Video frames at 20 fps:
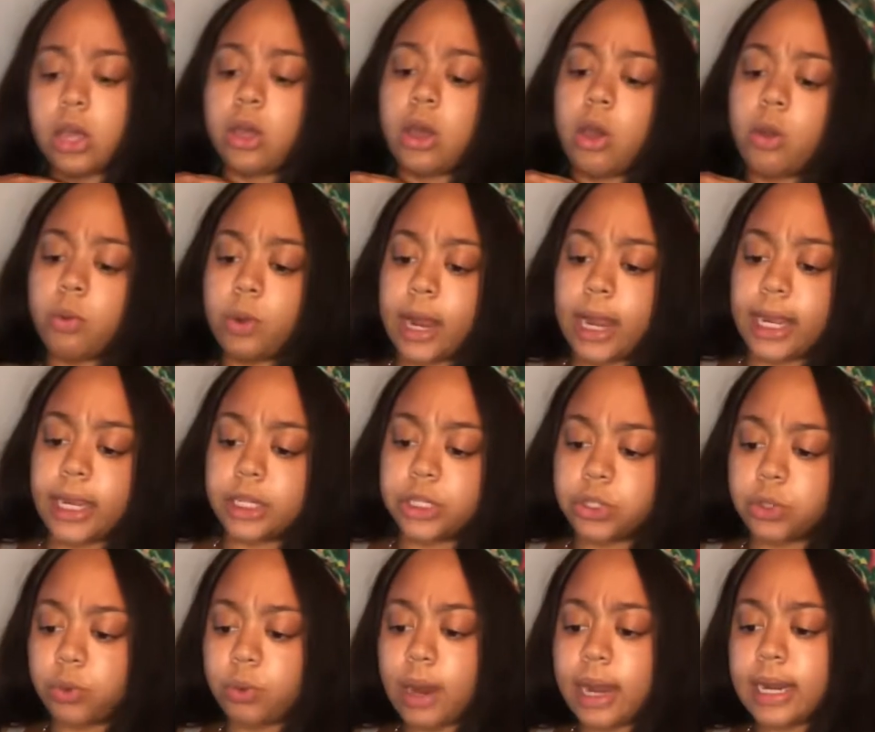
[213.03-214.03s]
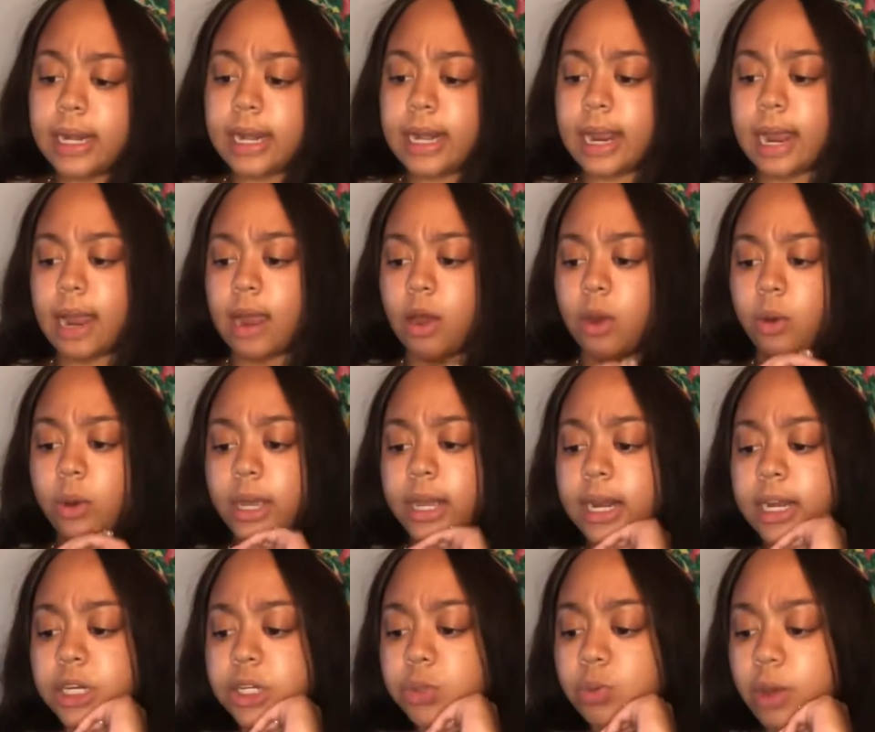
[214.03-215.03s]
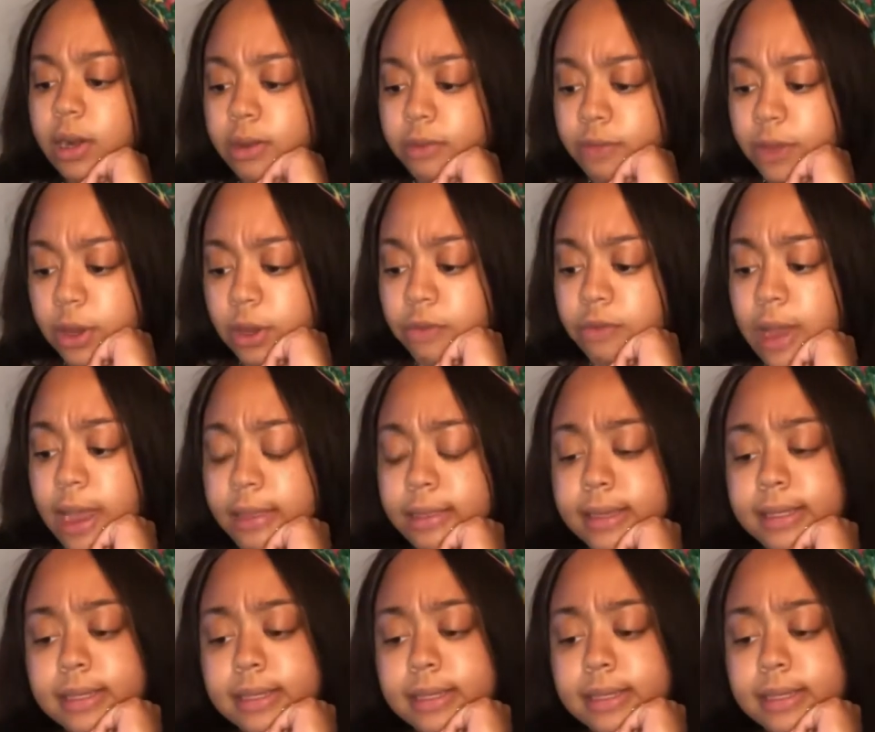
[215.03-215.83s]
All right, so right now, and I just want to verify.